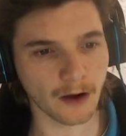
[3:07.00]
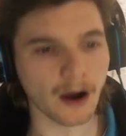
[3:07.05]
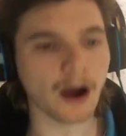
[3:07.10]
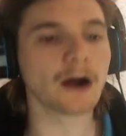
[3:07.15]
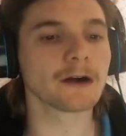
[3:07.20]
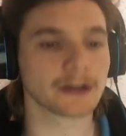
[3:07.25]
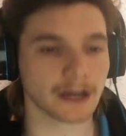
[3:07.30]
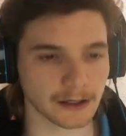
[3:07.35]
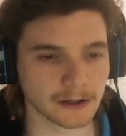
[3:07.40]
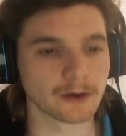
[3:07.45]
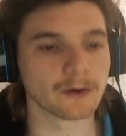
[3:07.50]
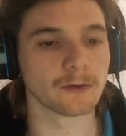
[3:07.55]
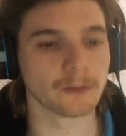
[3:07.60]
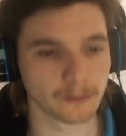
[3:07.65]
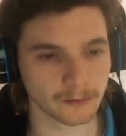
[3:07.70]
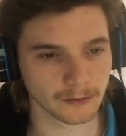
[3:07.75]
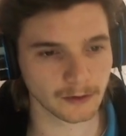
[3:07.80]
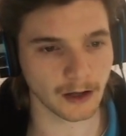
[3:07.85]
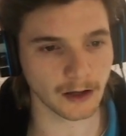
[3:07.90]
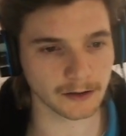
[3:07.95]
Okay, cool.
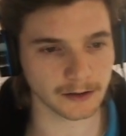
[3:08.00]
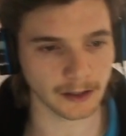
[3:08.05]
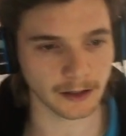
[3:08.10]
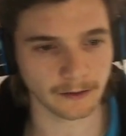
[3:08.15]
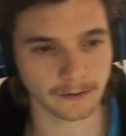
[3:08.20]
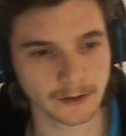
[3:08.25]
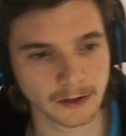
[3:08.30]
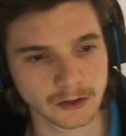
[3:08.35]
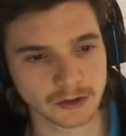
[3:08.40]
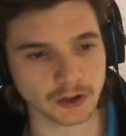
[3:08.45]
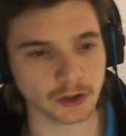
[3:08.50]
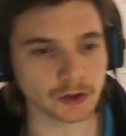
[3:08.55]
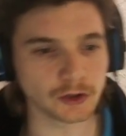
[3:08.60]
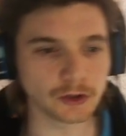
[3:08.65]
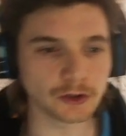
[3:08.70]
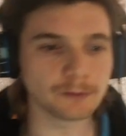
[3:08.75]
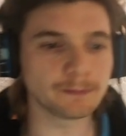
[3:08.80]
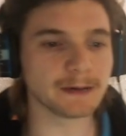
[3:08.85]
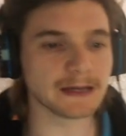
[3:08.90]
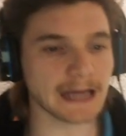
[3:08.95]
Okay, so
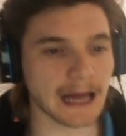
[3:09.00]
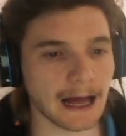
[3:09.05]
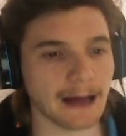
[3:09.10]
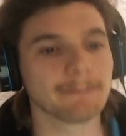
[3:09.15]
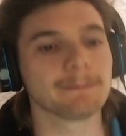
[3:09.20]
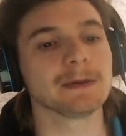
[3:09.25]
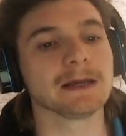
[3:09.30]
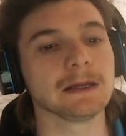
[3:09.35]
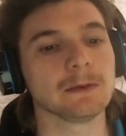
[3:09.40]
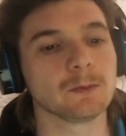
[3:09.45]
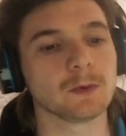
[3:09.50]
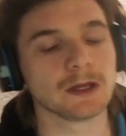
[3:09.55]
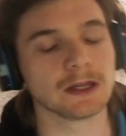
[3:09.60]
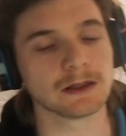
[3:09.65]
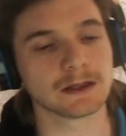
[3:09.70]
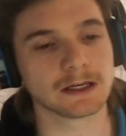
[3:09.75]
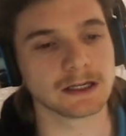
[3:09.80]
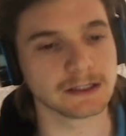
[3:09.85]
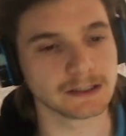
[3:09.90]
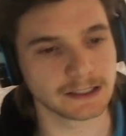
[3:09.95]
you'd be happy
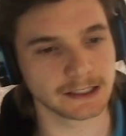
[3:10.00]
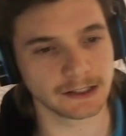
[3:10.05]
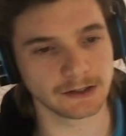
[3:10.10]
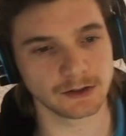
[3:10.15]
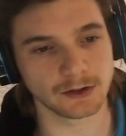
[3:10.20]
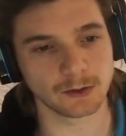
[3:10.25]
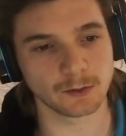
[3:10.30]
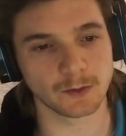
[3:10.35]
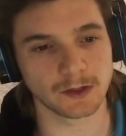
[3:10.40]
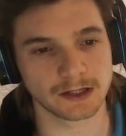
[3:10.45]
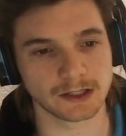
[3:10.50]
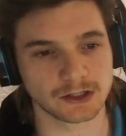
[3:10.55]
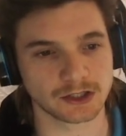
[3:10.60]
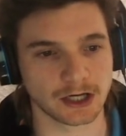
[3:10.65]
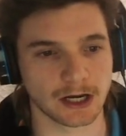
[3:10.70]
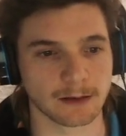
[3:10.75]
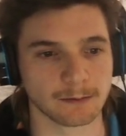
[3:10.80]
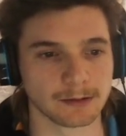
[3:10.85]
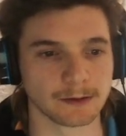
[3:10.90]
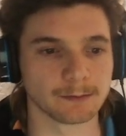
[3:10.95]
with continuing with the
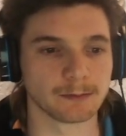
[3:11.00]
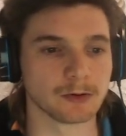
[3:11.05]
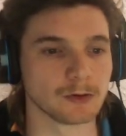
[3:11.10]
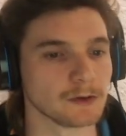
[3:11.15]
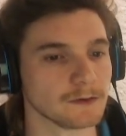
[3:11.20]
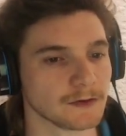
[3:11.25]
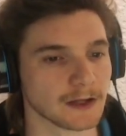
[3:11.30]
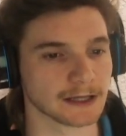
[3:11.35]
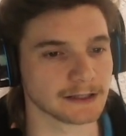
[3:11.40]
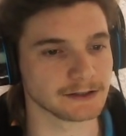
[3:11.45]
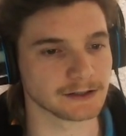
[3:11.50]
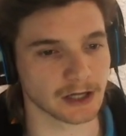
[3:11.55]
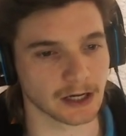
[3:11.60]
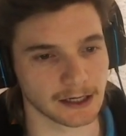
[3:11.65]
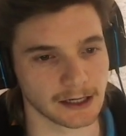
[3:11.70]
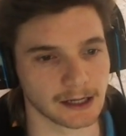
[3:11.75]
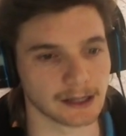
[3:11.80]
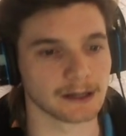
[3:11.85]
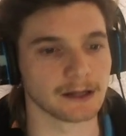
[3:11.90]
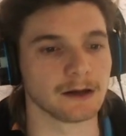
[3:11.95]
champion pool of like
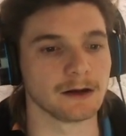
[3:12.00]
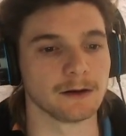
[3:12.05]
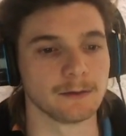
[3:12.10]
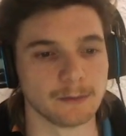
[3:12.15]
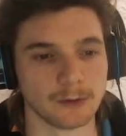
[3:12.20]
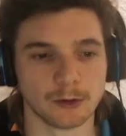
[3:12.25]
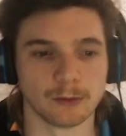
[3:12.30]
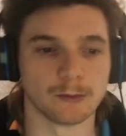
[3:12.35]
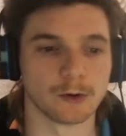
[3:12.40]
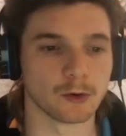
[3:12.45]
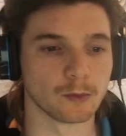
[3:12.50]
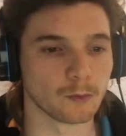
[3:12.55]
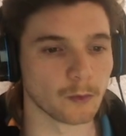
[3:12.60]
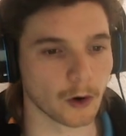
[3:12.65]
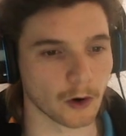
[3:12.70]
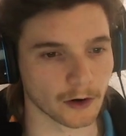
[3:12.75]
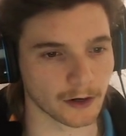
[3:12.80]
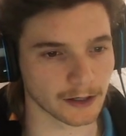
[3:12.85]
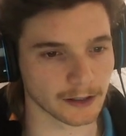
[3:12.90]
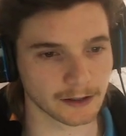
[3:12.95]
Diana, Amumu, and
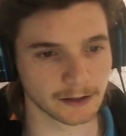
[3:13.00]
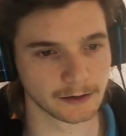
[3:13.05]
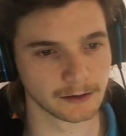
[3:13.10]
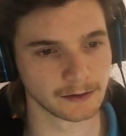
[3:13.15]
Warwick